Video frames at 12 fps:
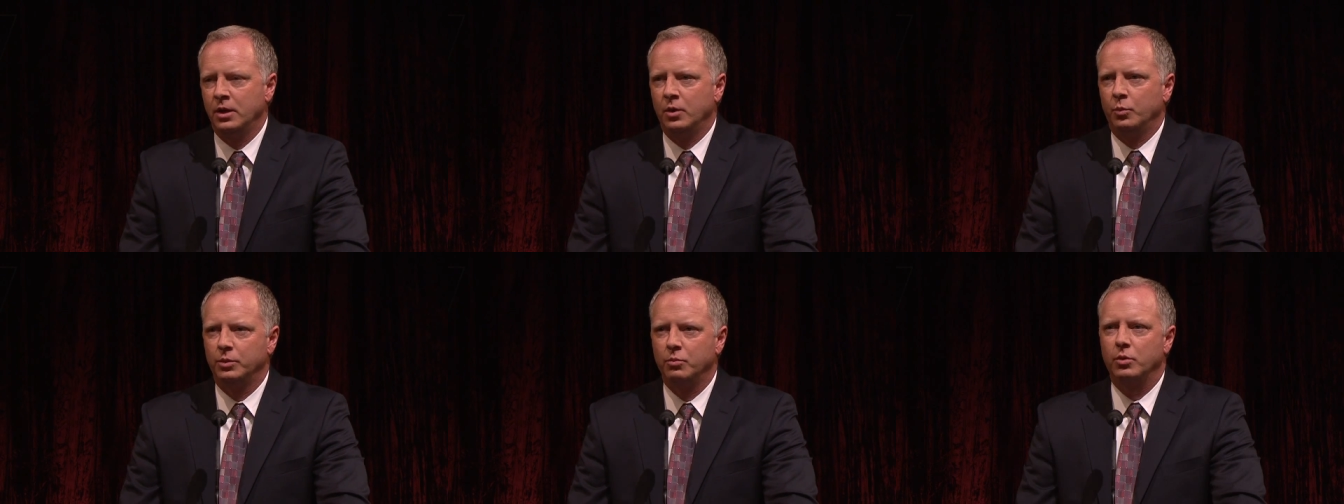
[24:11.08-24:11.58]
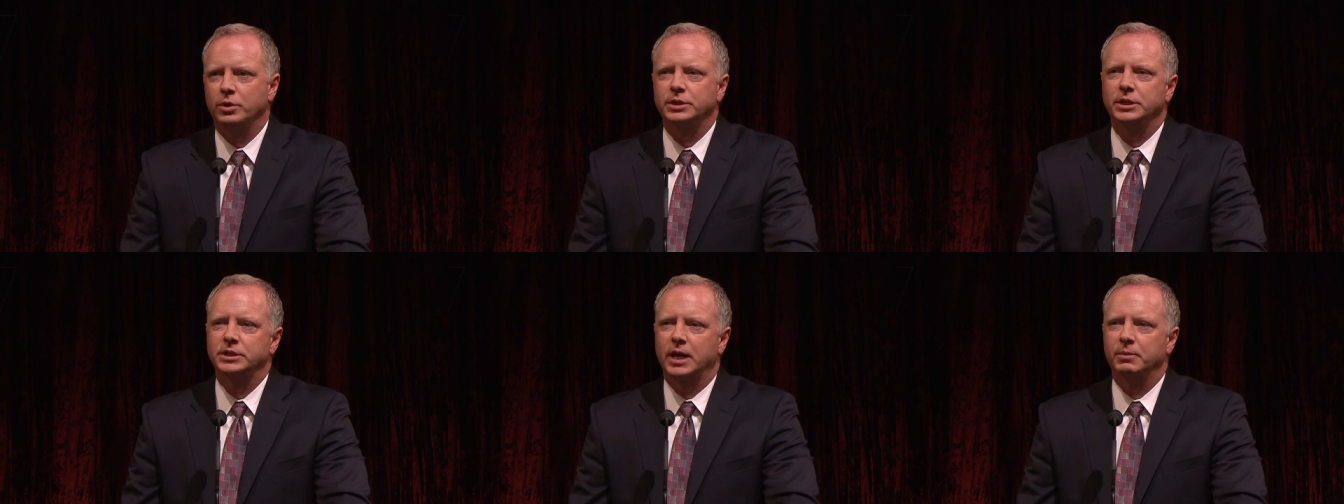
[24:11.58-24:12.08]
When
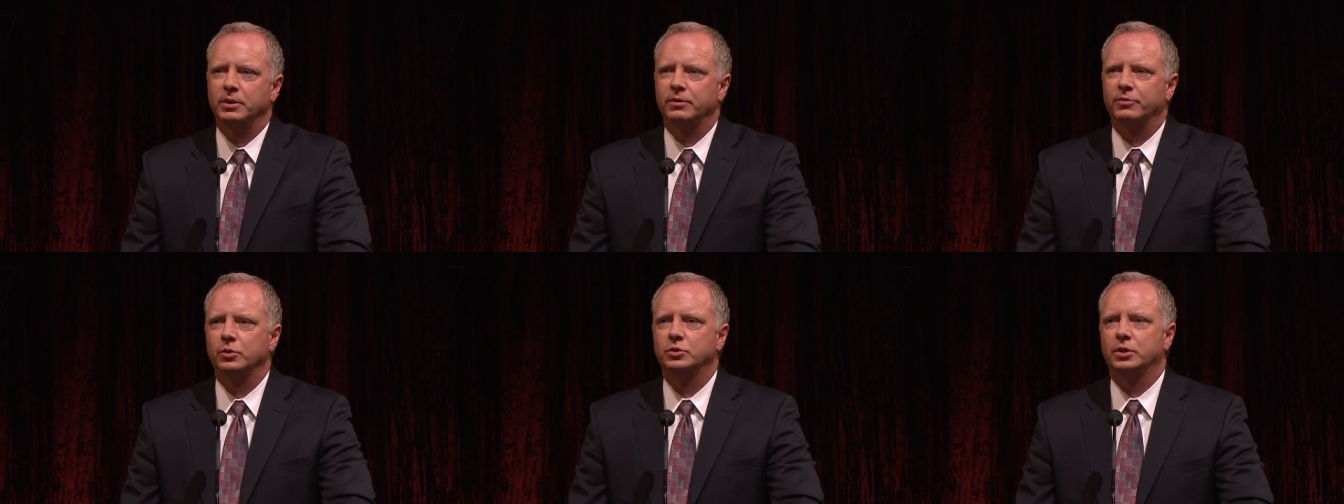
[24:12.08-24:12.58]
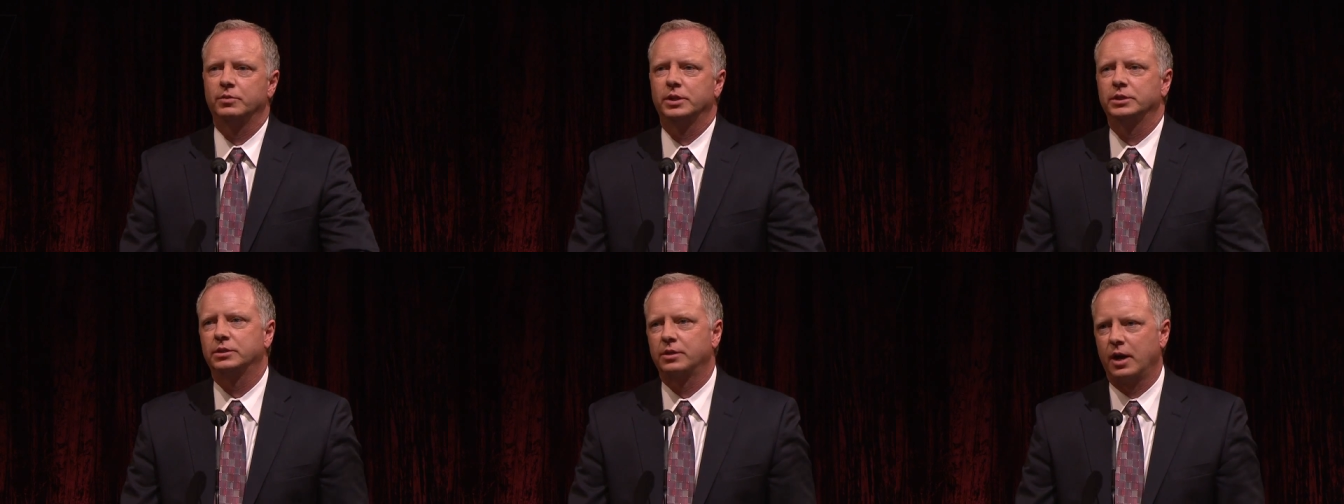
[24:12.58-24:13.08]
Morris examined the fruits of
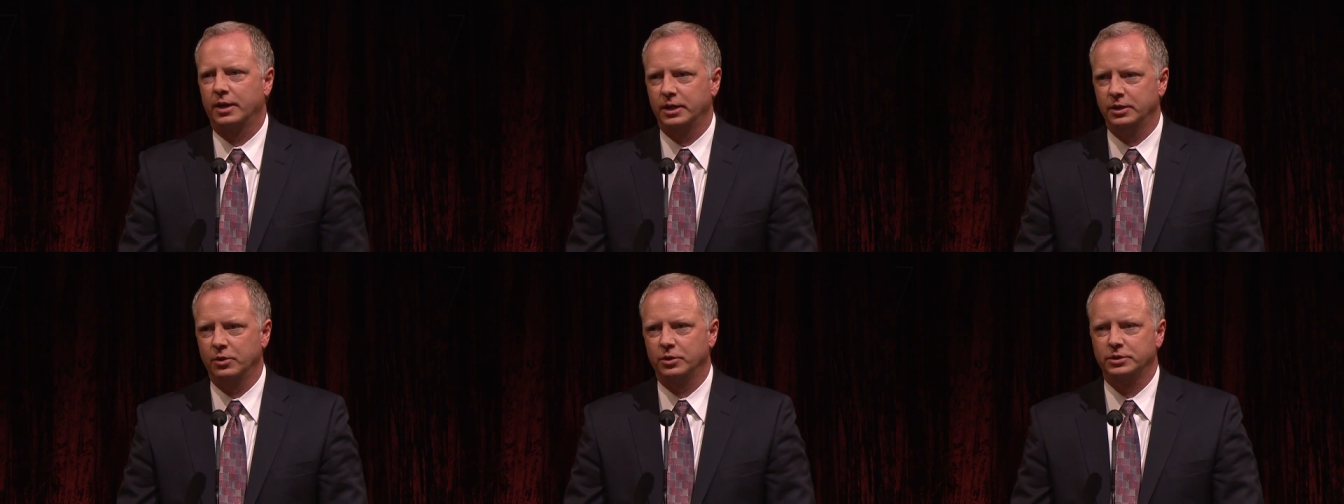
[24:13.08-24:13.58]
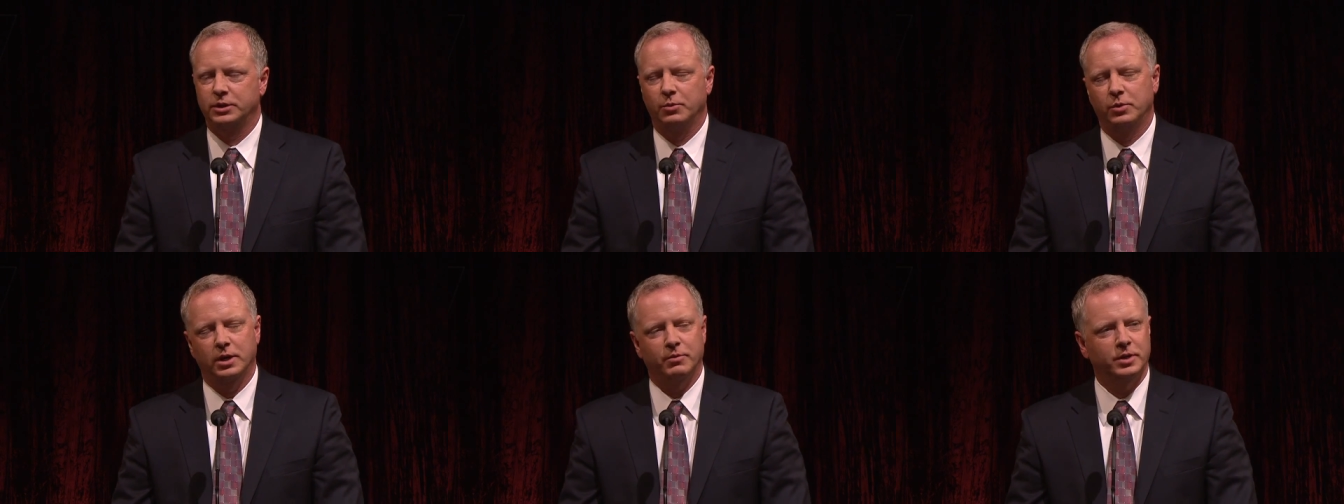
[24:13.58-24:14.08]
his thought, he noticed
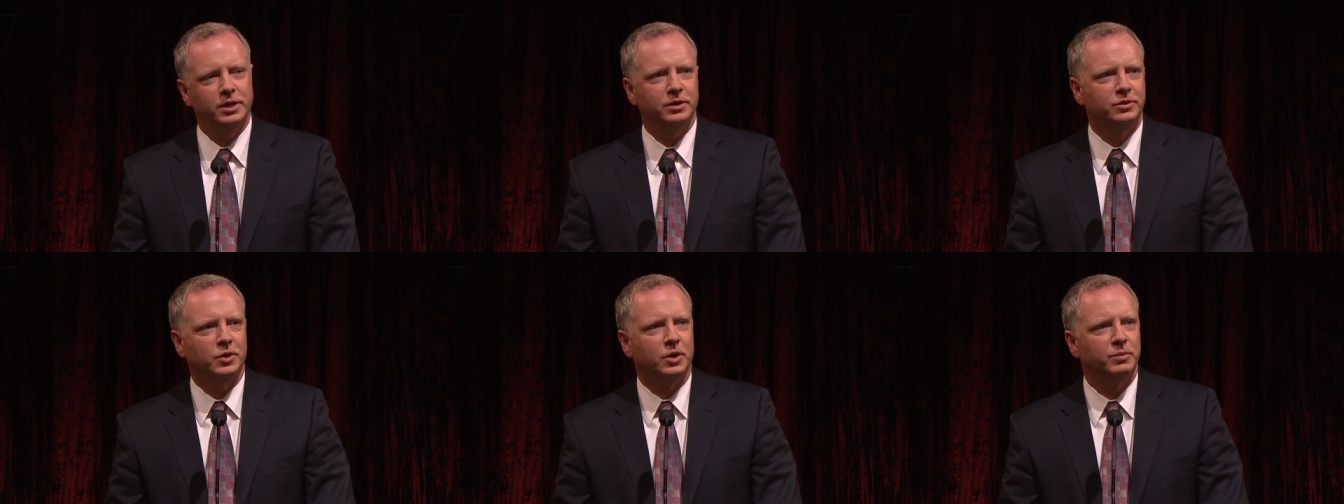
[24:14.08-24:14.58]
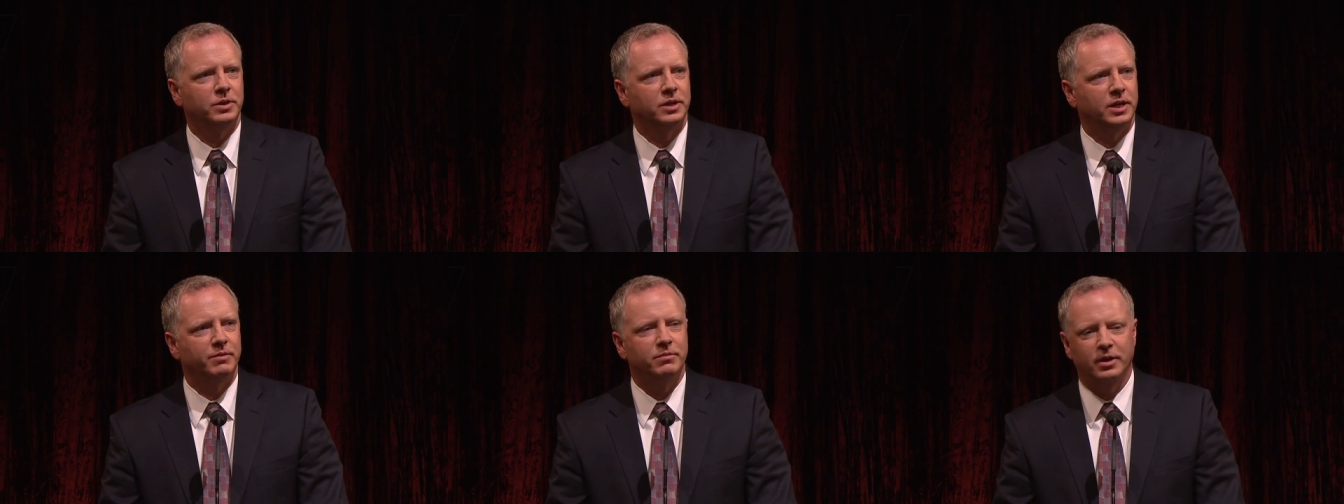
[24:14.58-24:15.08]
that whenever he determined to
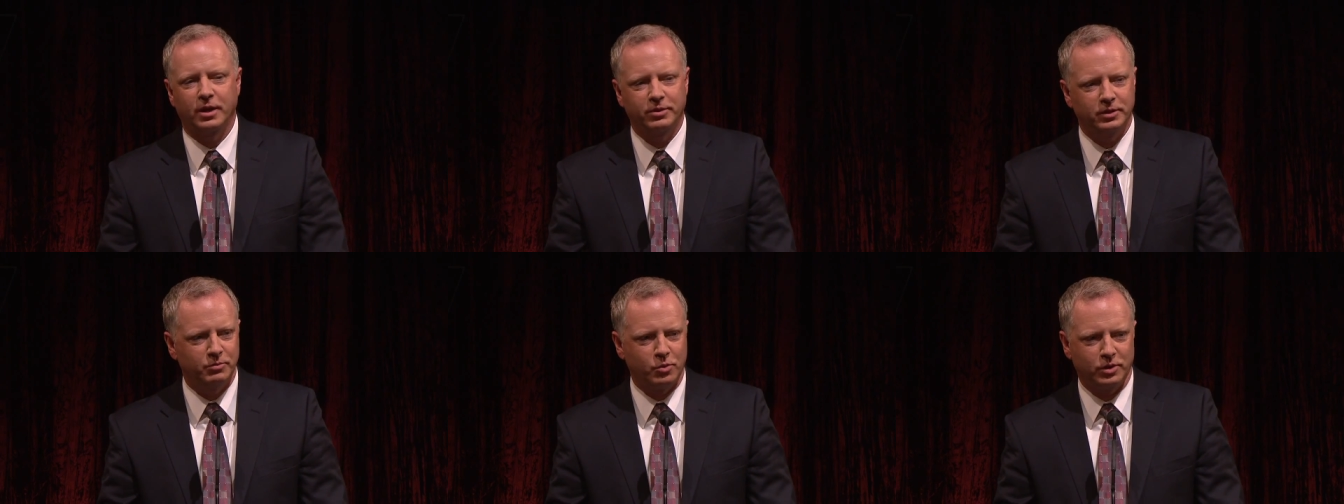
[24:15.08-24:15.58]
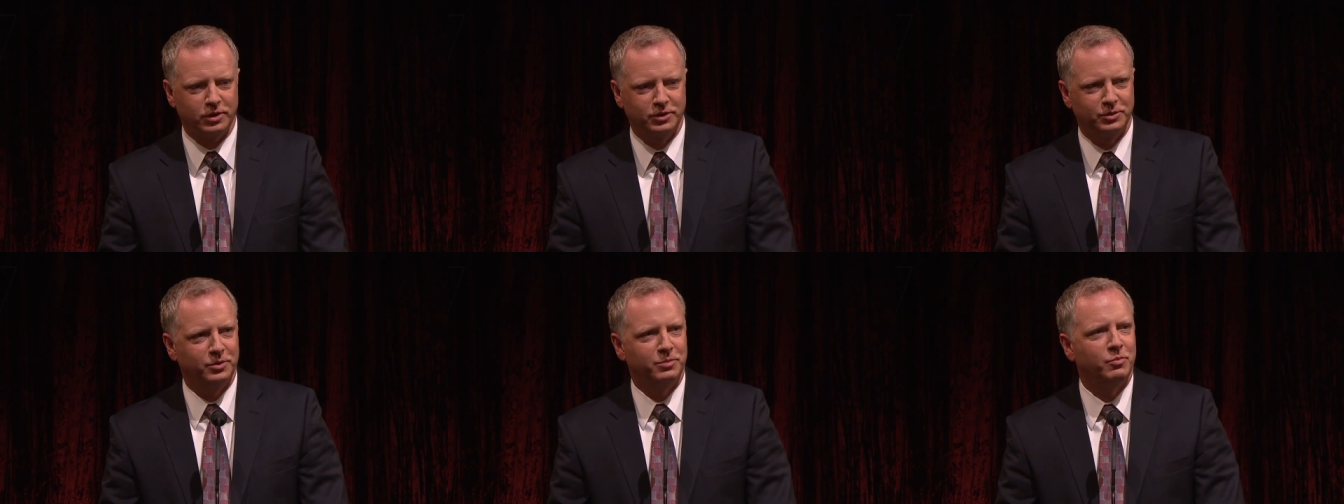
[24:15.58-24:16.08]
have nothing more to
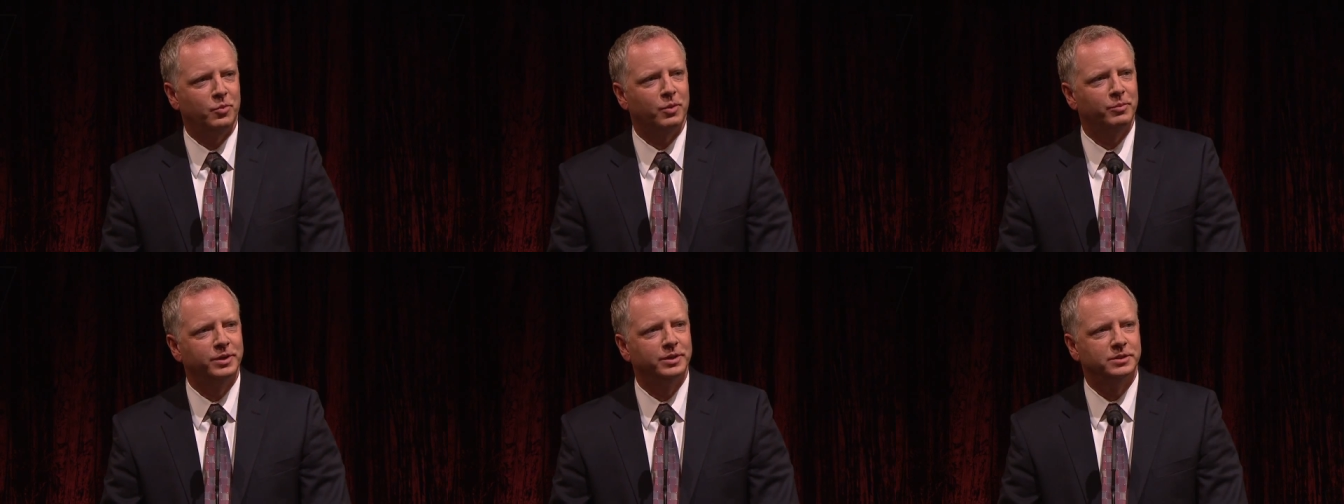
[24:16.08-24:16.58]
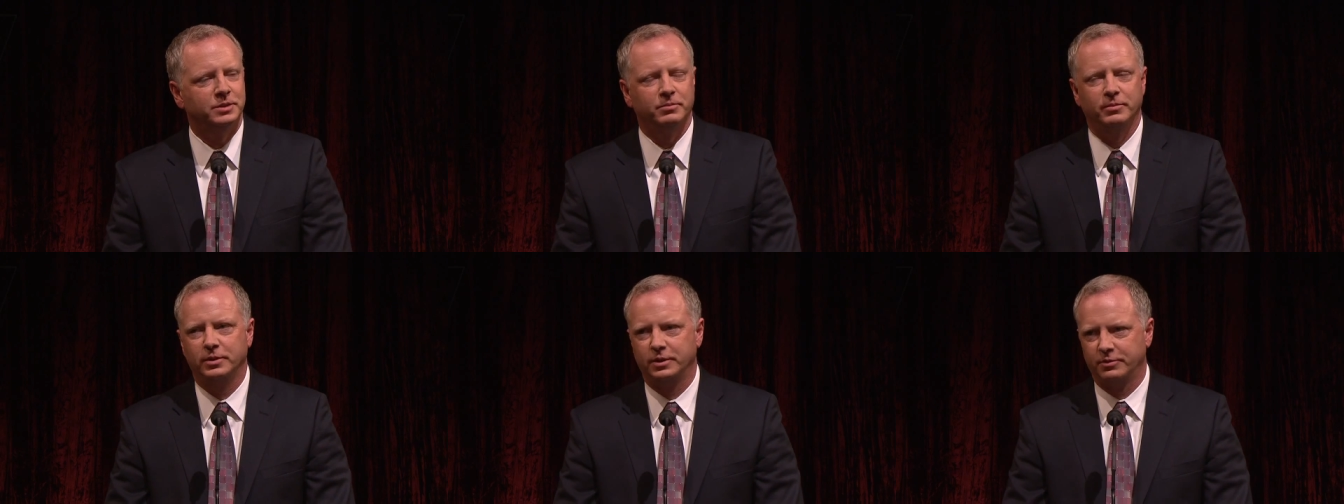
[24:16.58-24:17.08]
do with
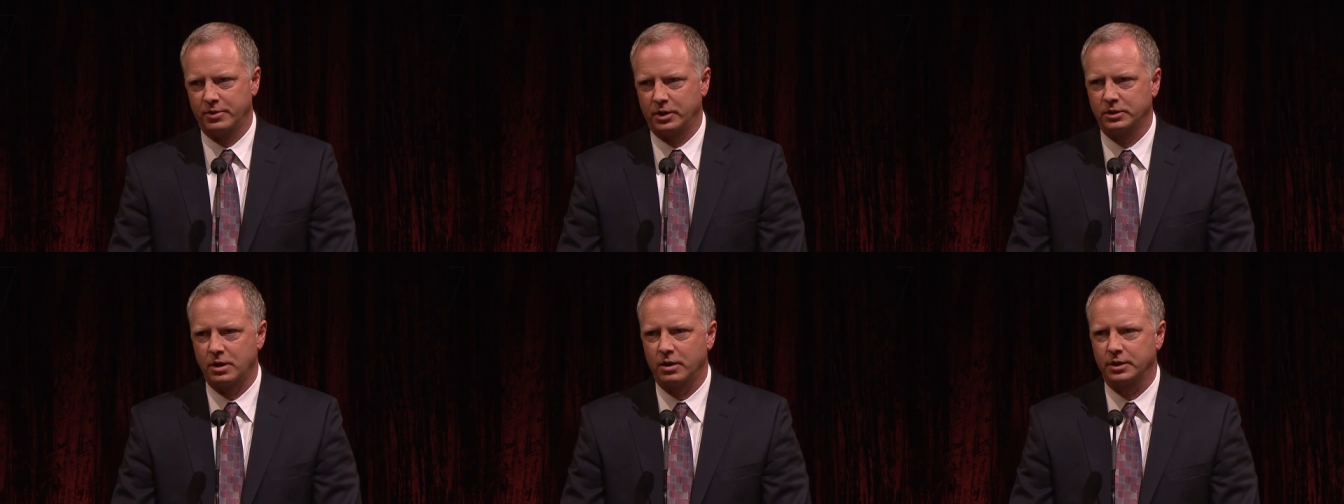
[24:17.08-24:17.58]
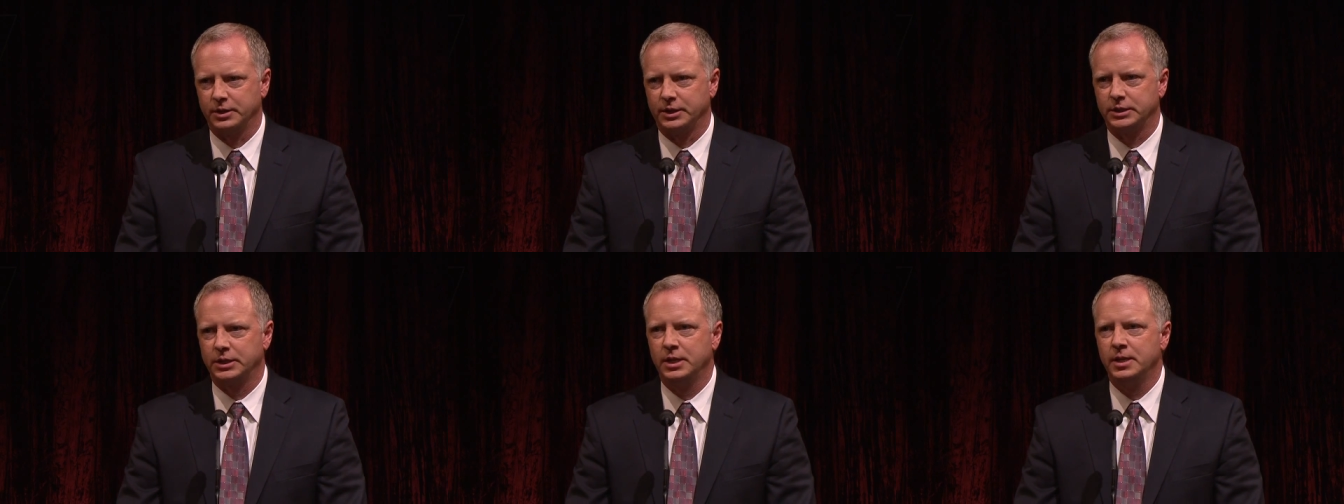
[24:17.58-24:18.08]
Mormonism, he felt
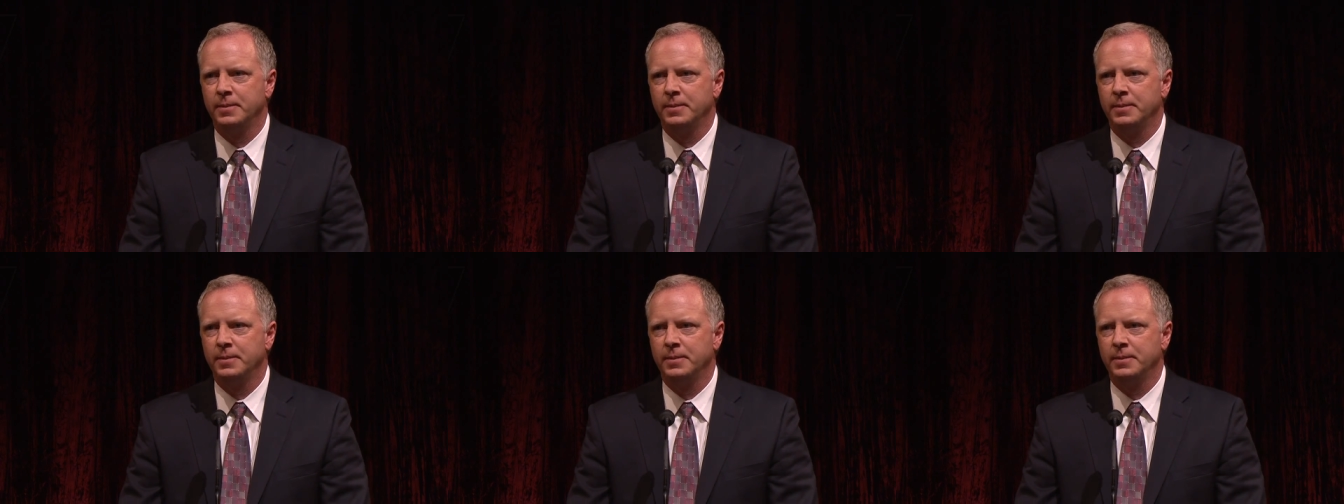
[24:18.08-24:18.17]
darkness.